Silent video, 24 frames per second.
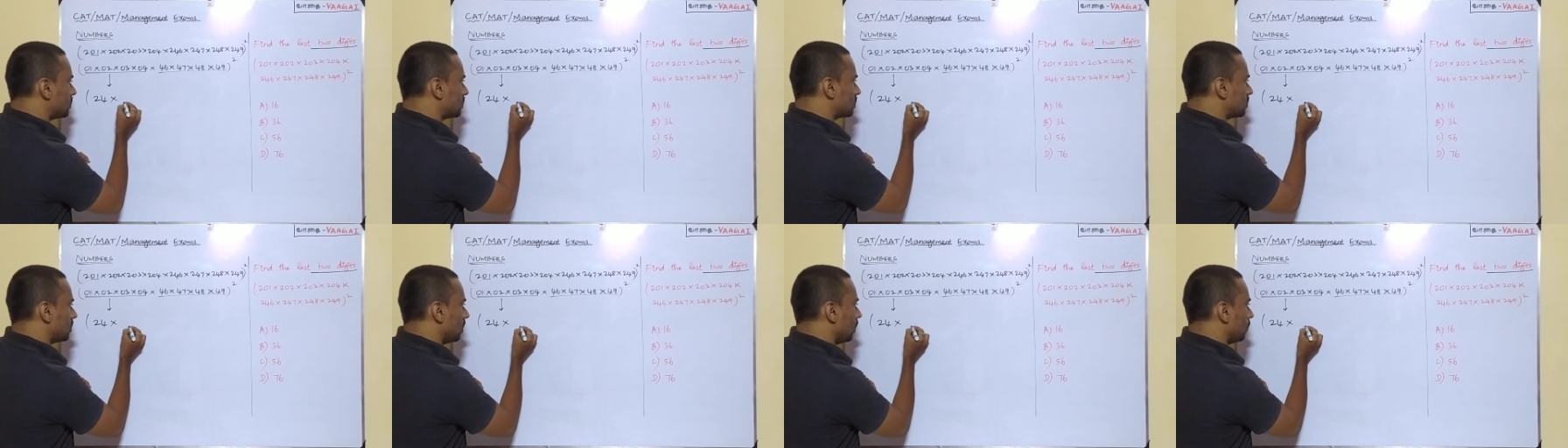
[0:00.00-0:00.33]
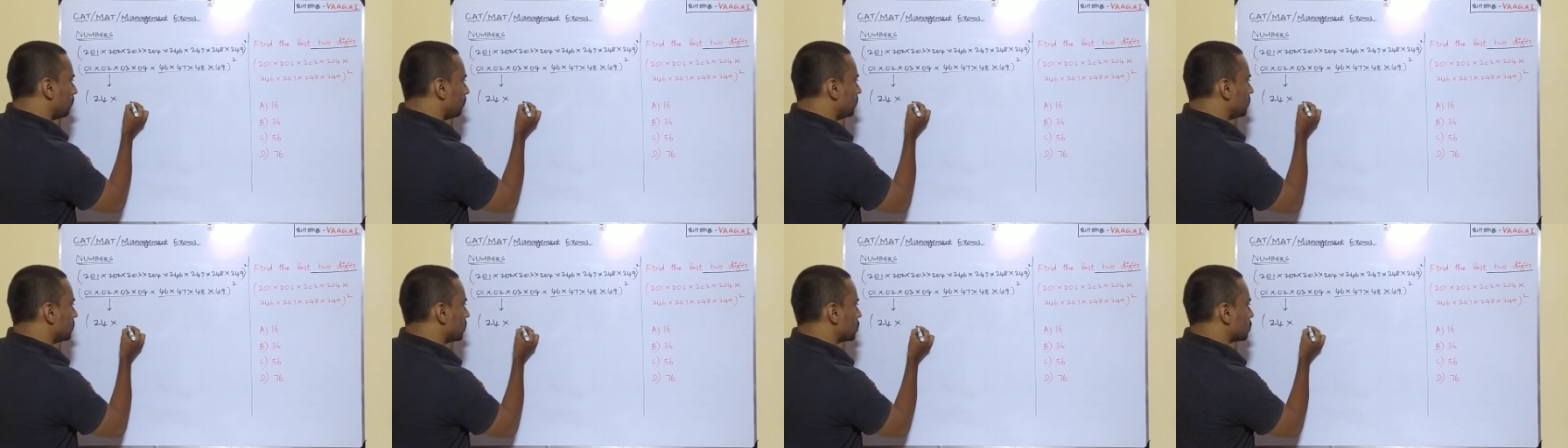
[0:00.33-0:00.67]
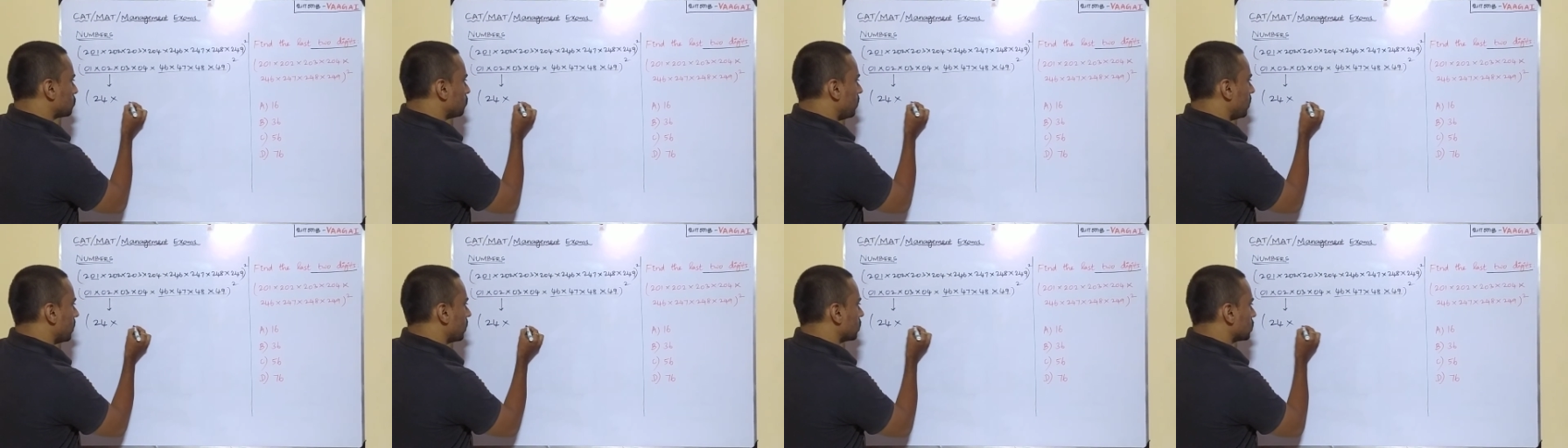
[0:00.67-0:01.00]
is let me
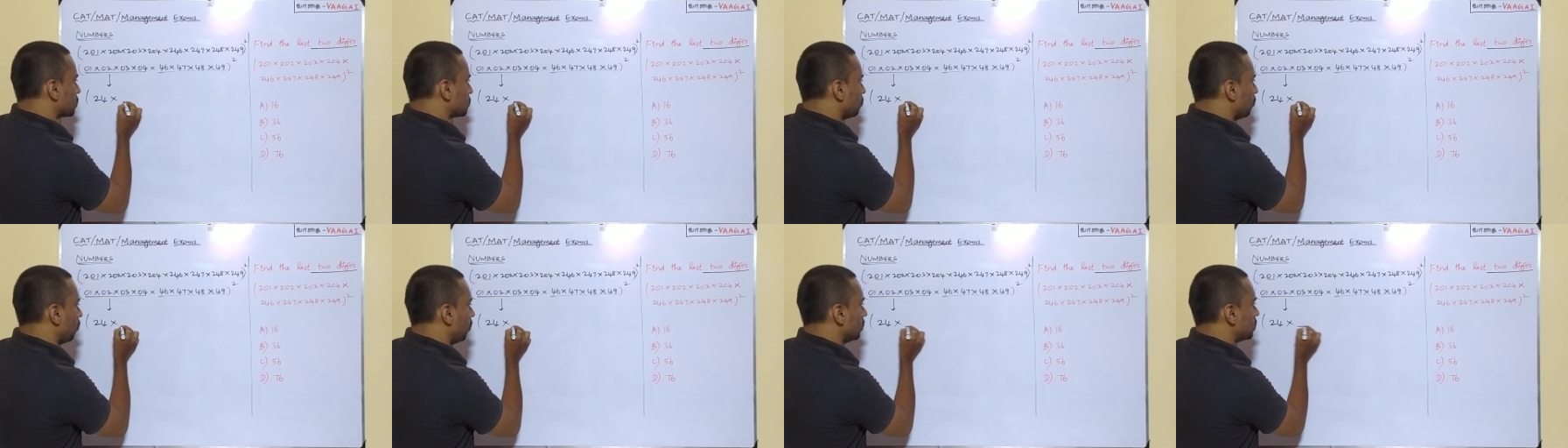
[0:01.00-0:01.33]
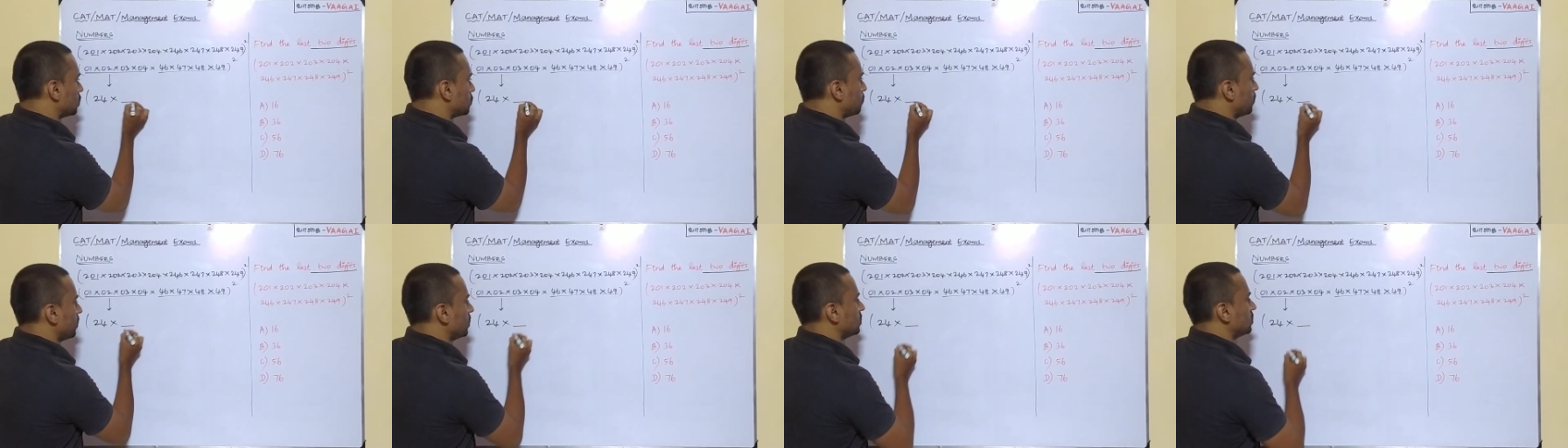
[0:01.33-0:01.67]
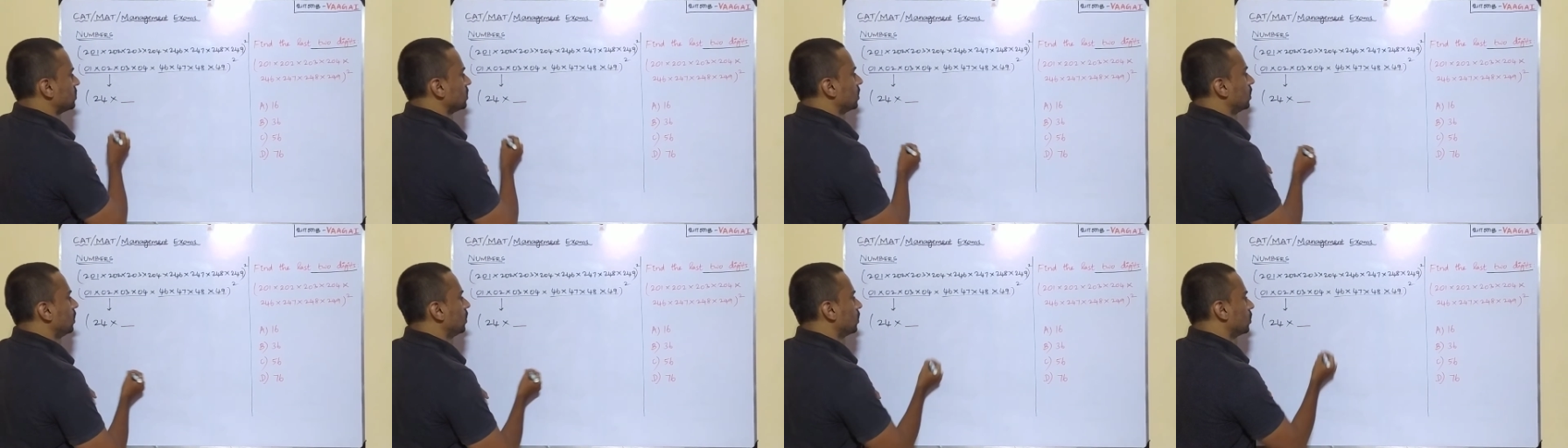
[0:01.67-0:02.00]
just make a small
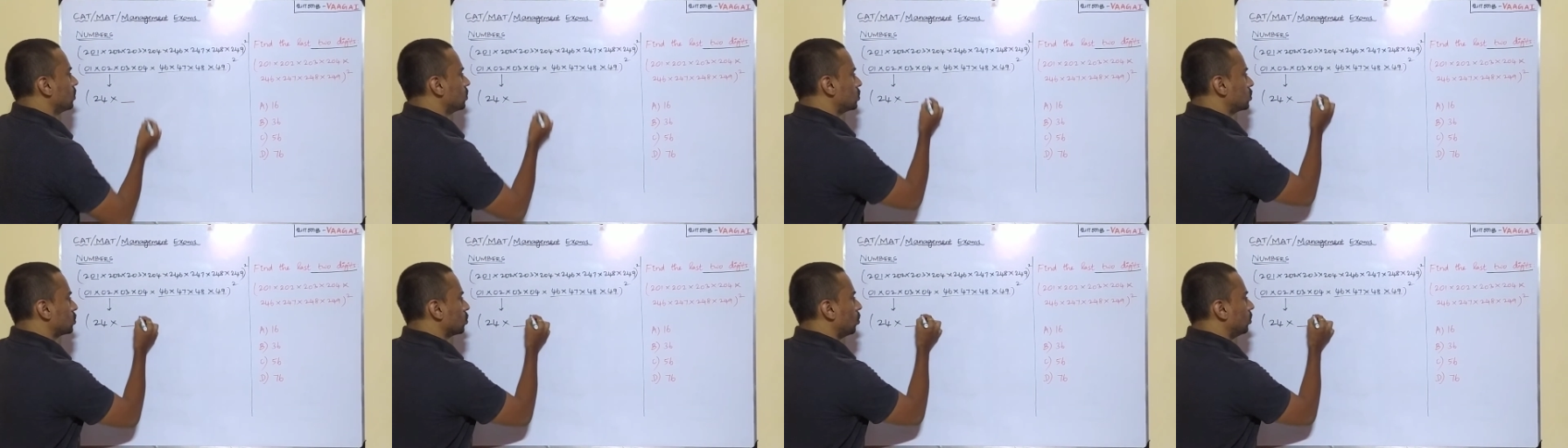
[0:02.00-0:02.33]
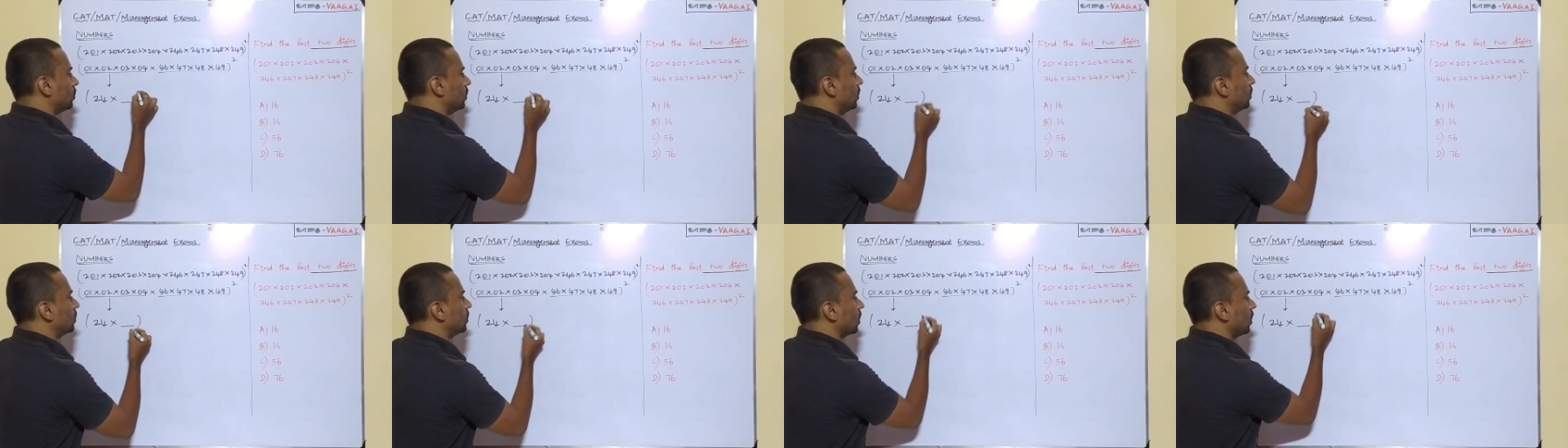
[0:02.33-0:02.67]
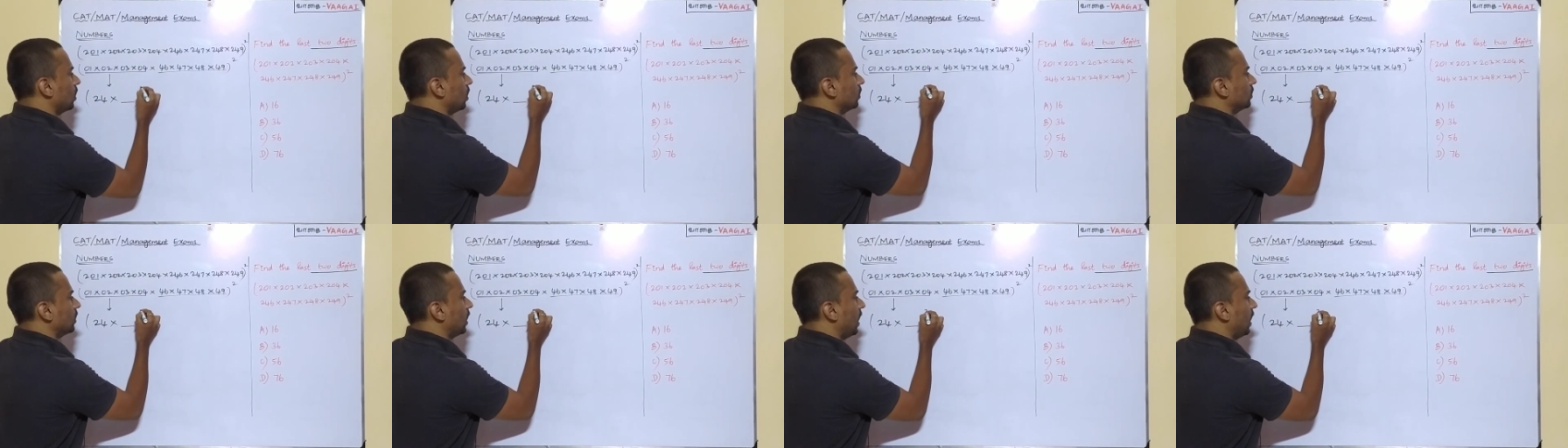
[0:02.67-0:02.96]
space here so that uh,